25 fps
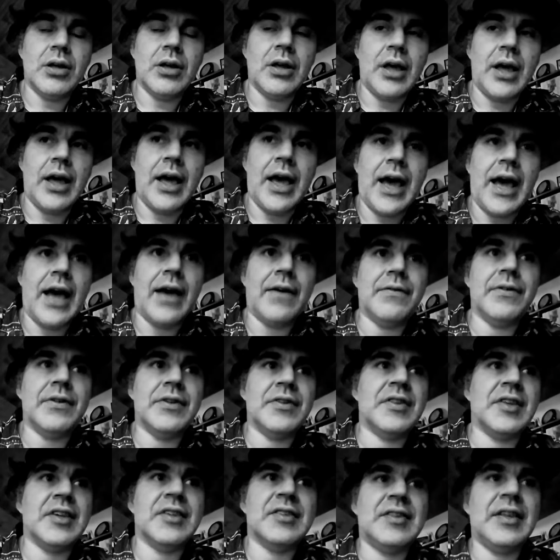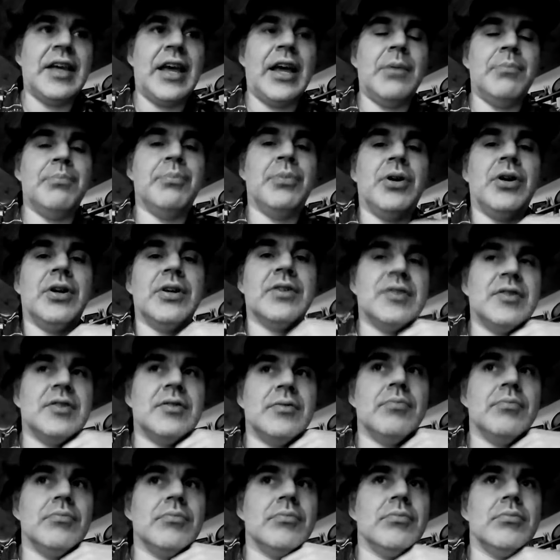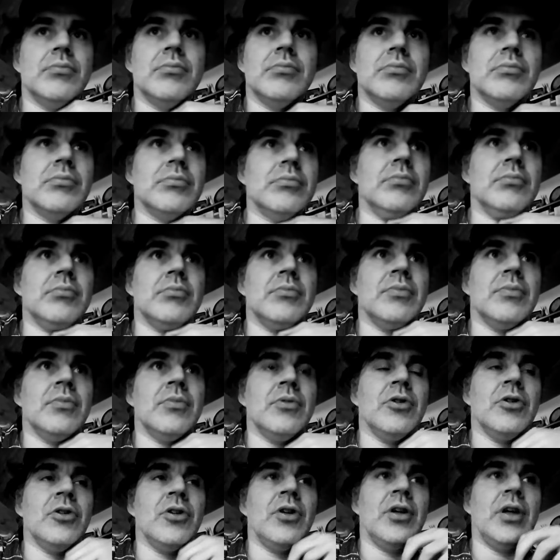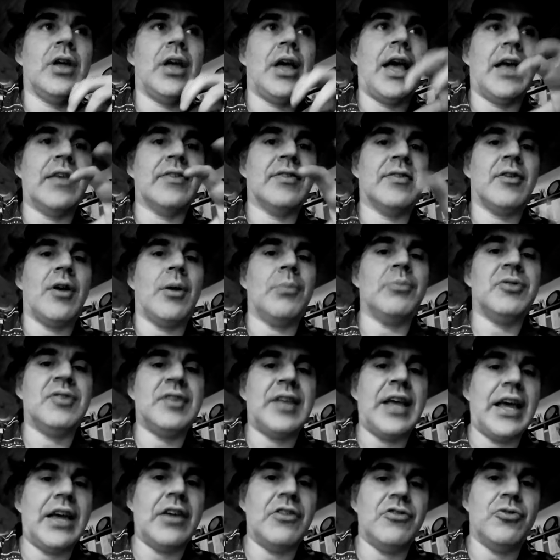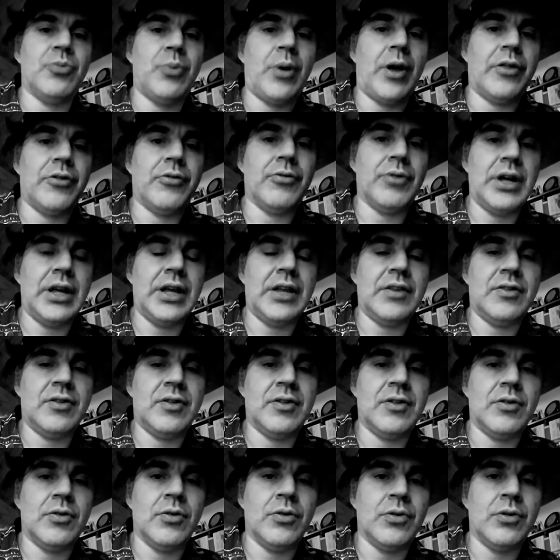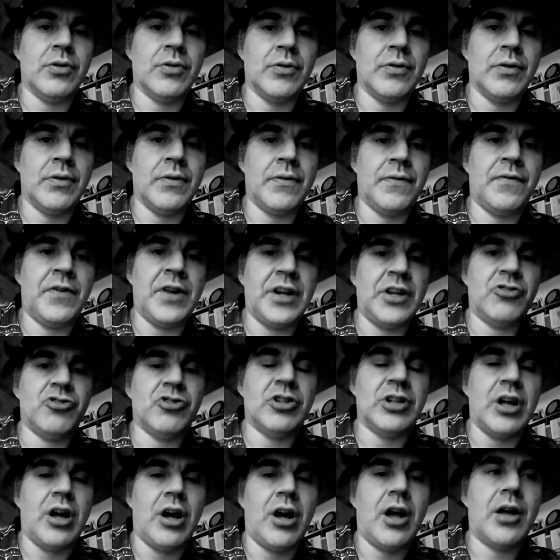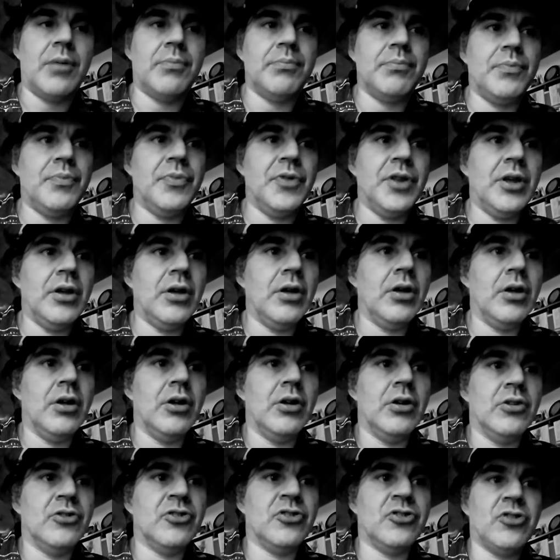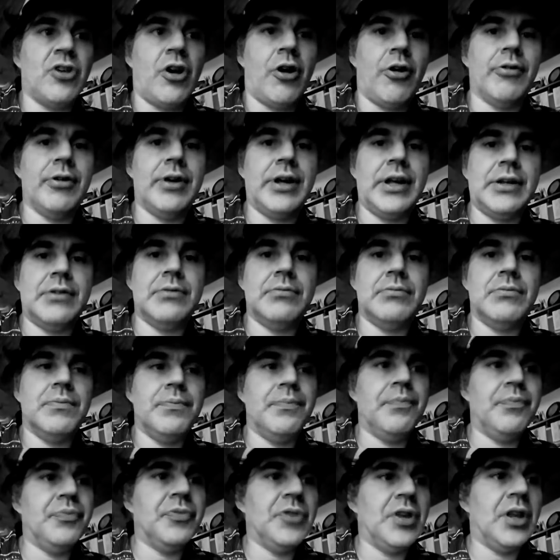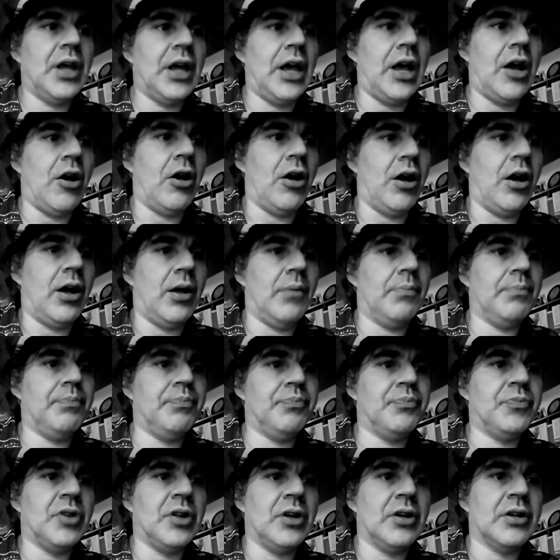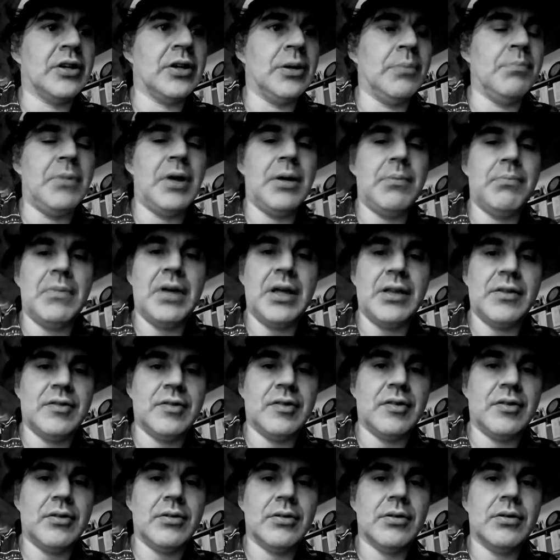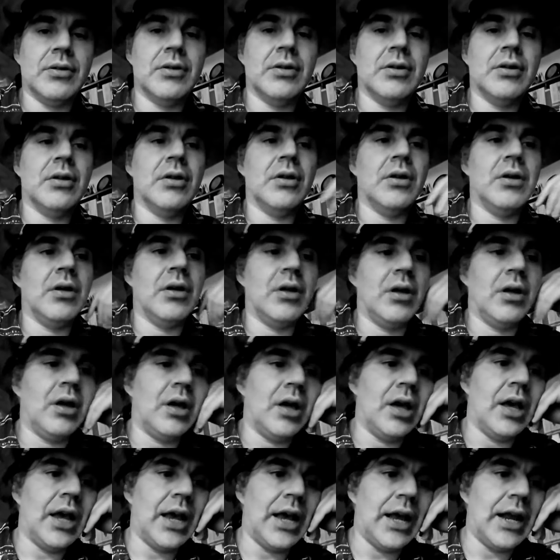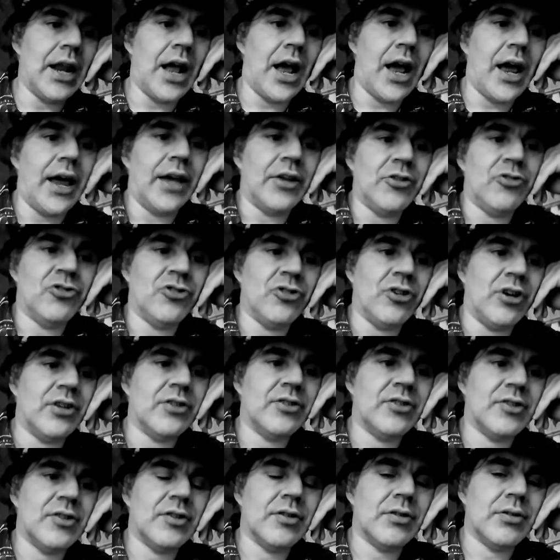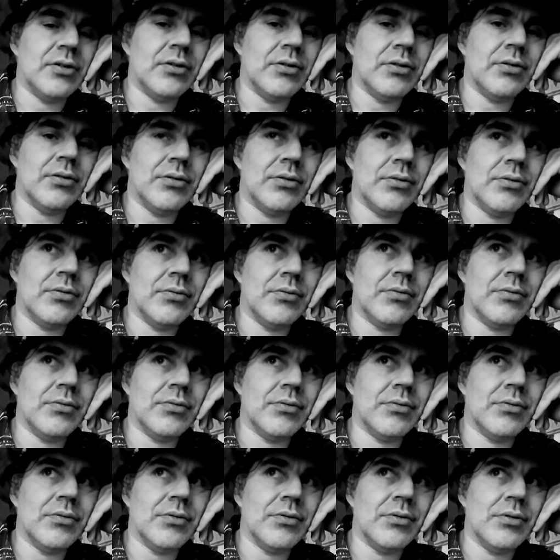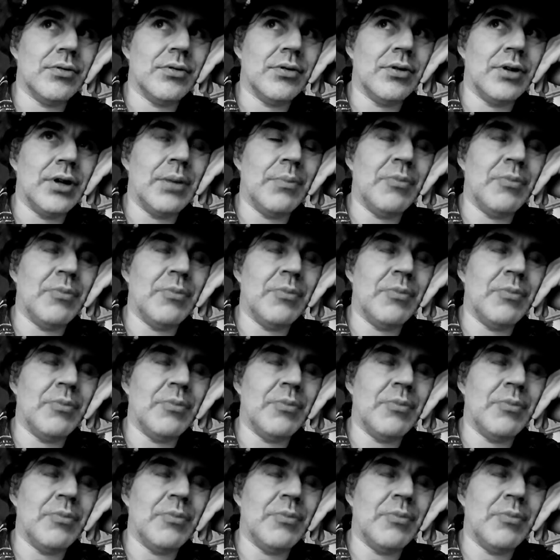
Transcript: have six to eight books at some stage, whether it's finishing up, starting, um, commitments, and I just am